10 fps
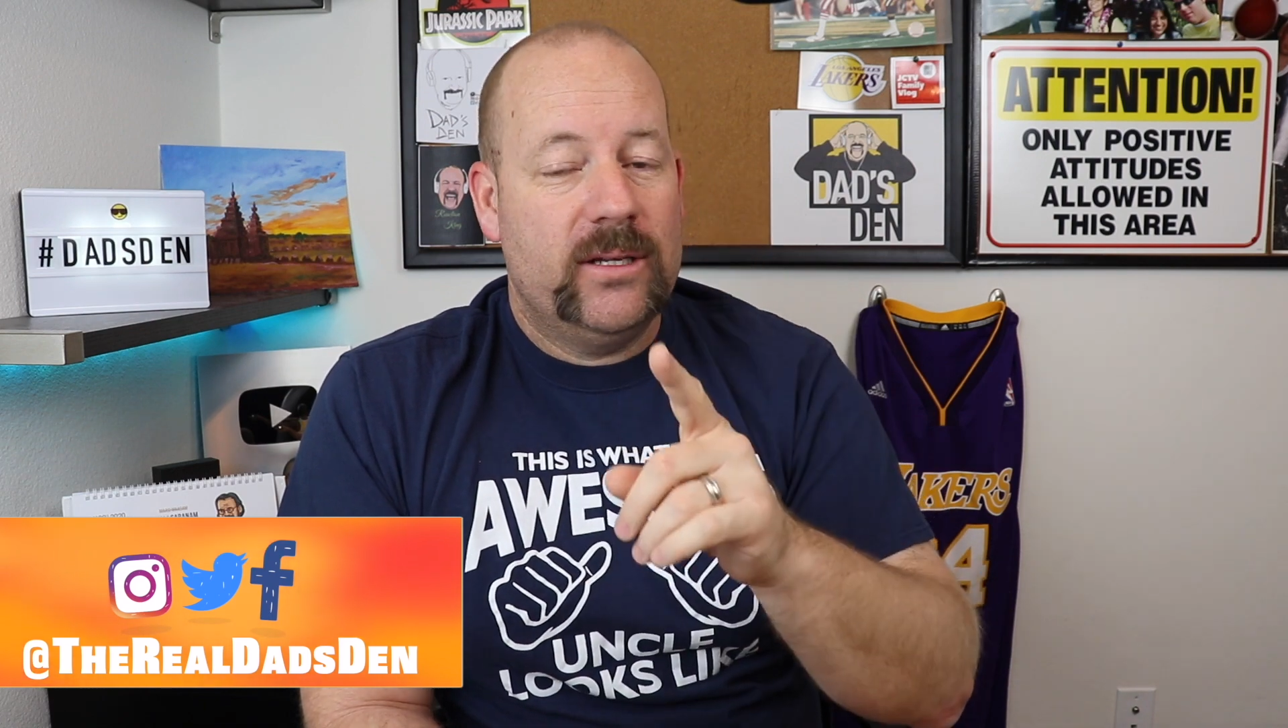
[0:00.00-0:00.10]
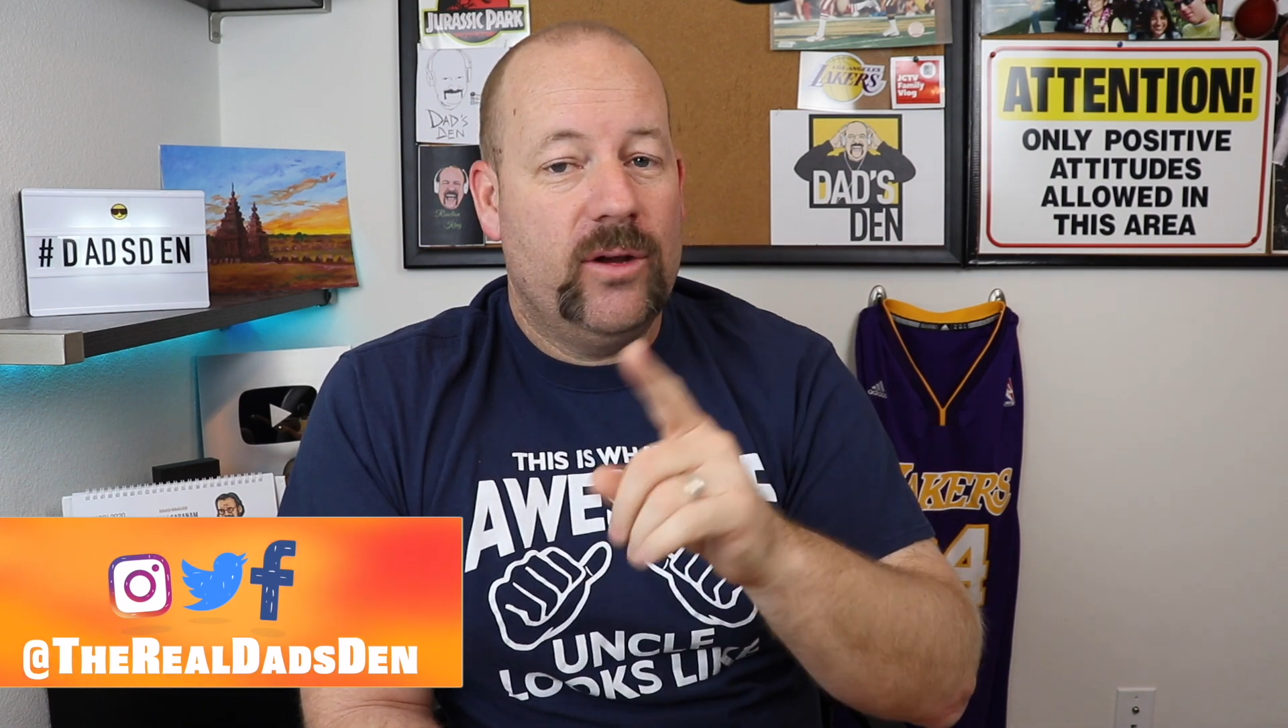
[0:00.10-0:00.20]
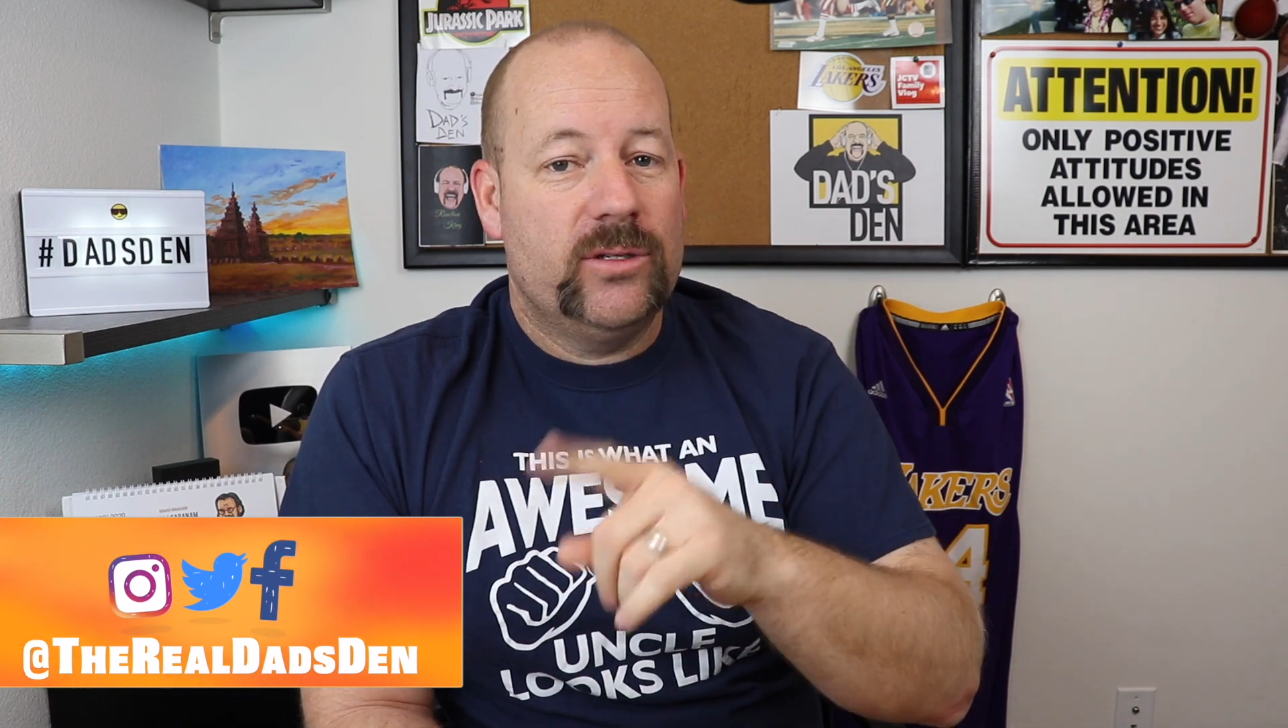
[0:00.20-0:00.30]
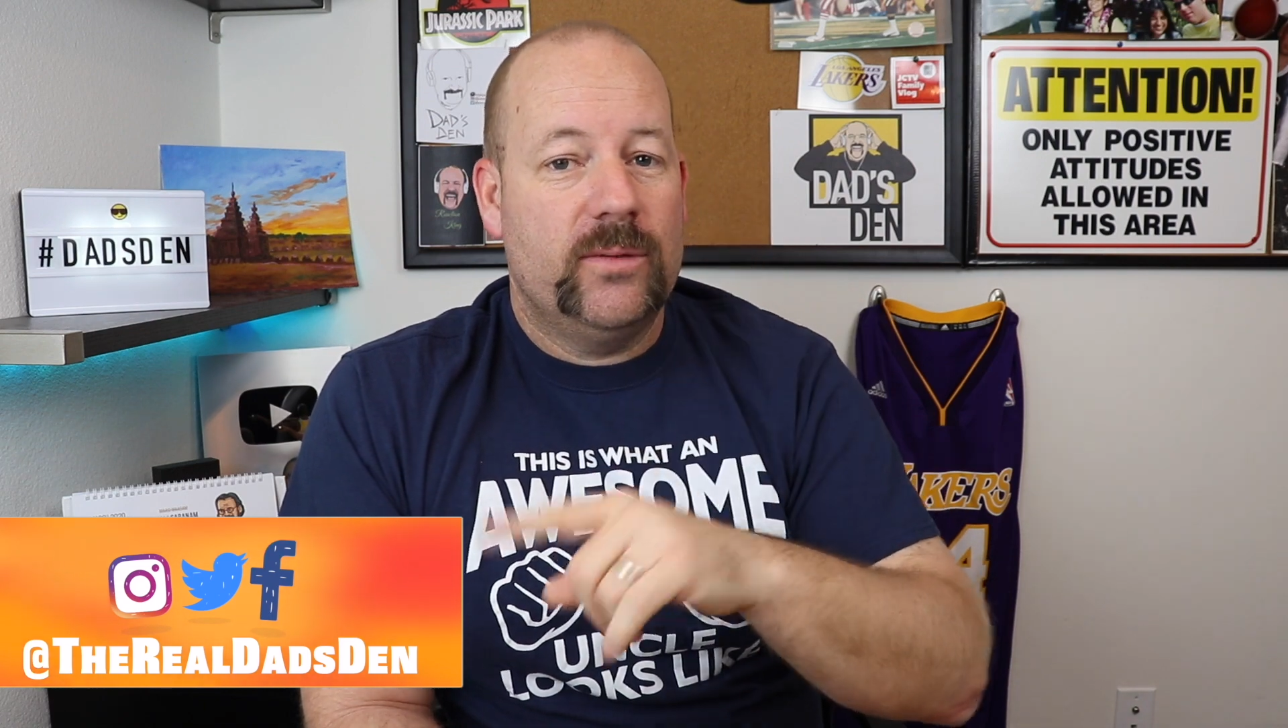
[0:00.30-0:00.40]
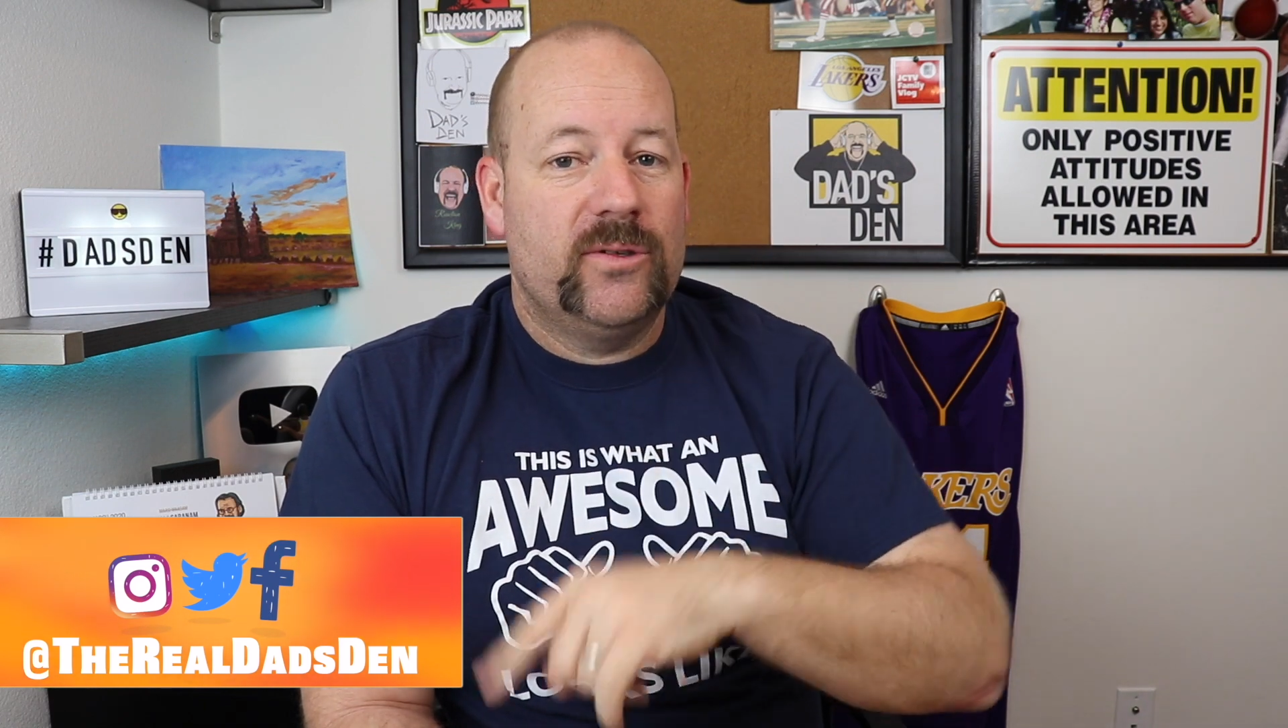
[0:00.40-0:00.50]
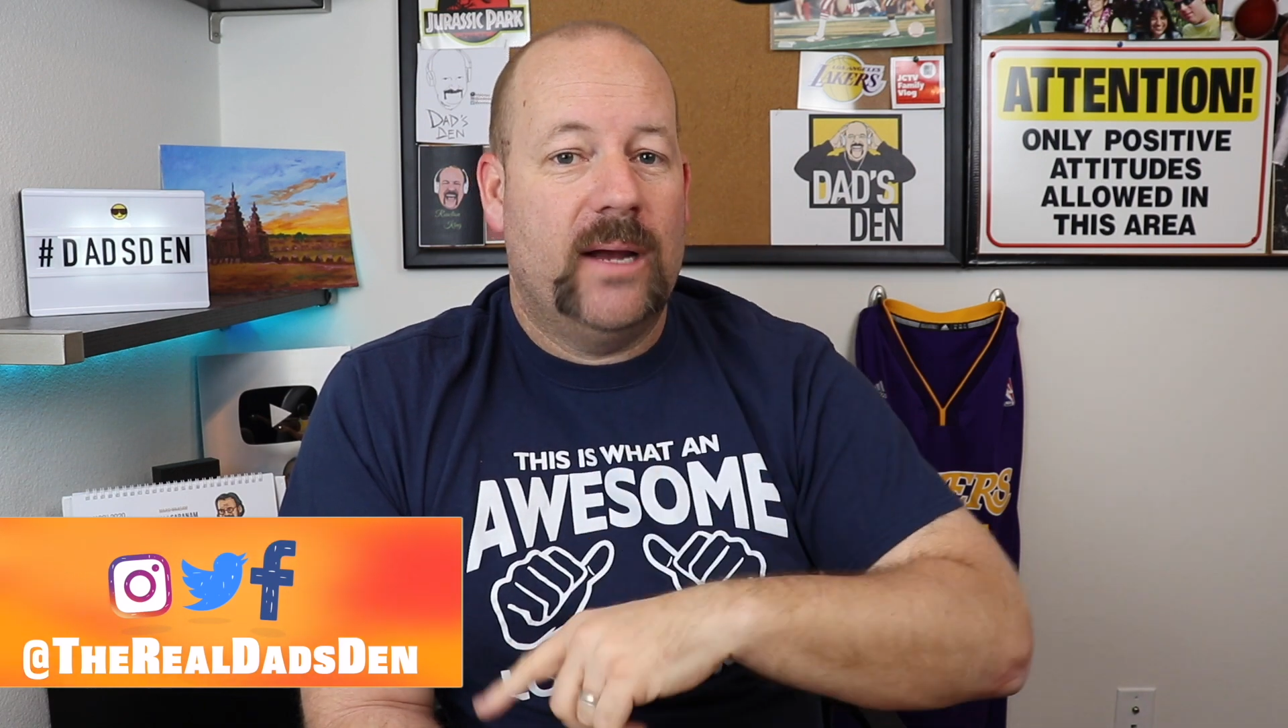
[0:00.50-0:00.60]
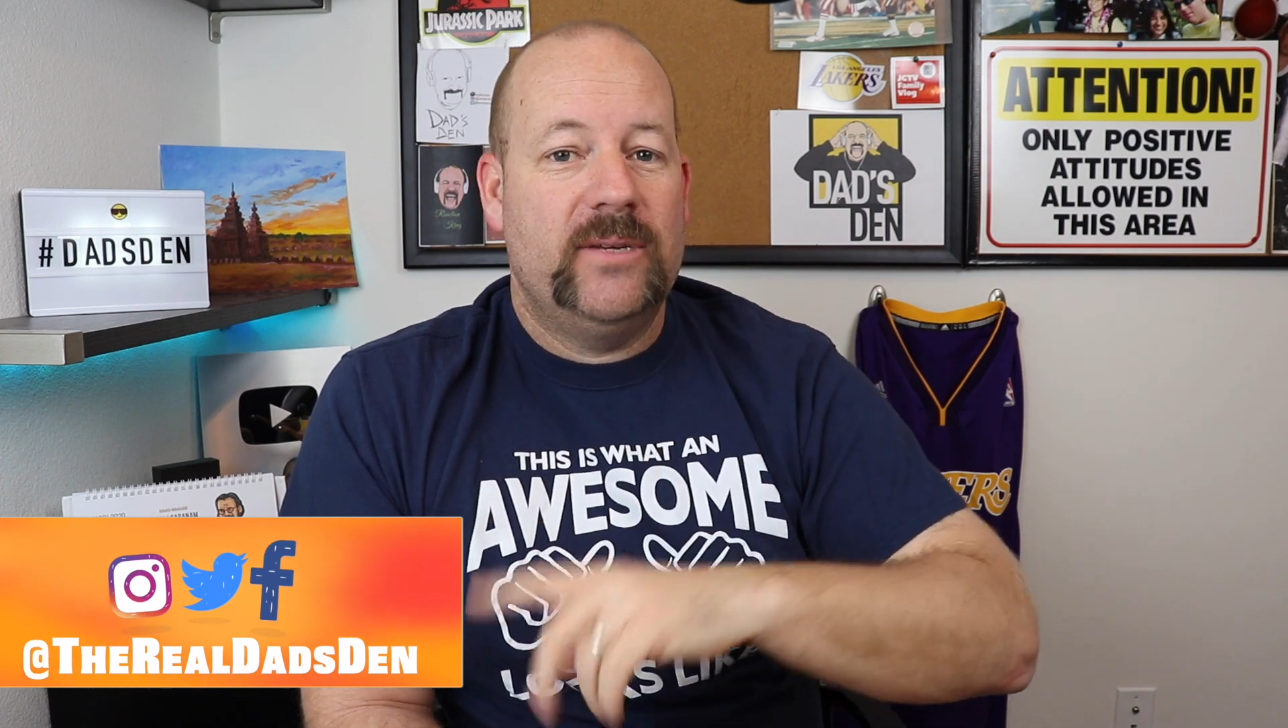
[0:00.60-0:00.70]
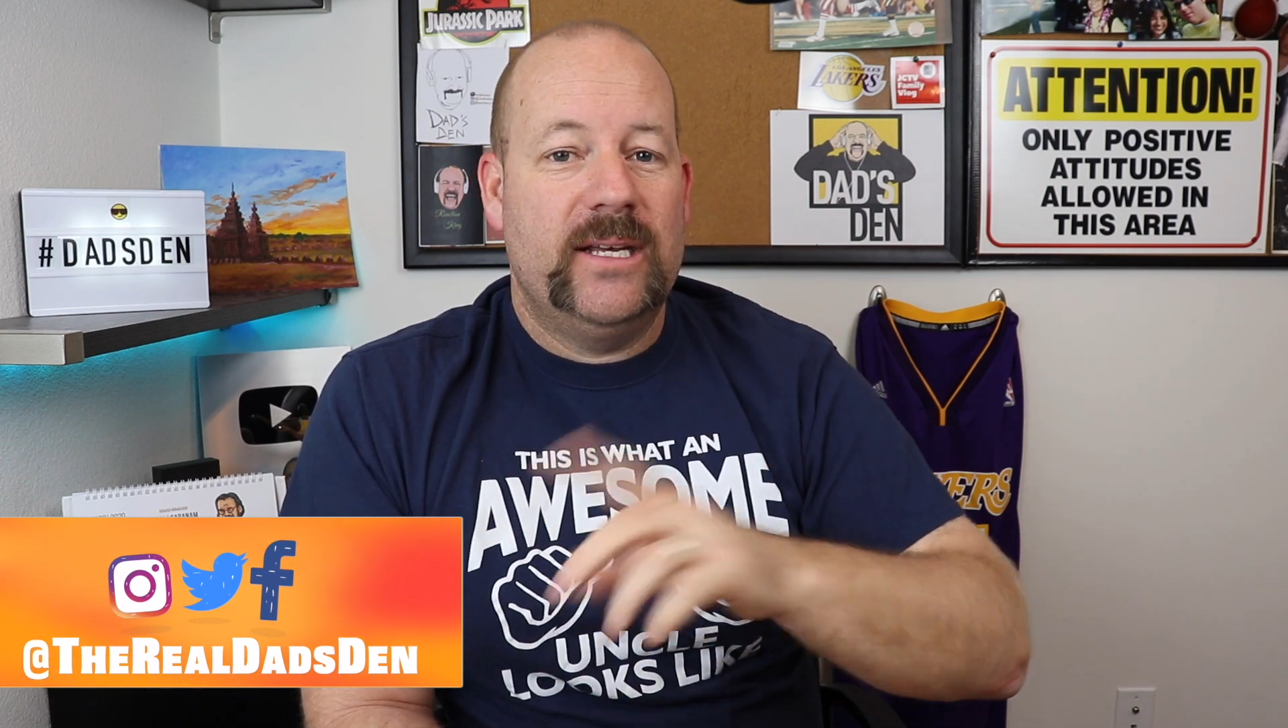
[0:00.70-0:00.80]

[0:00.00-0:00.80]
to go subscribe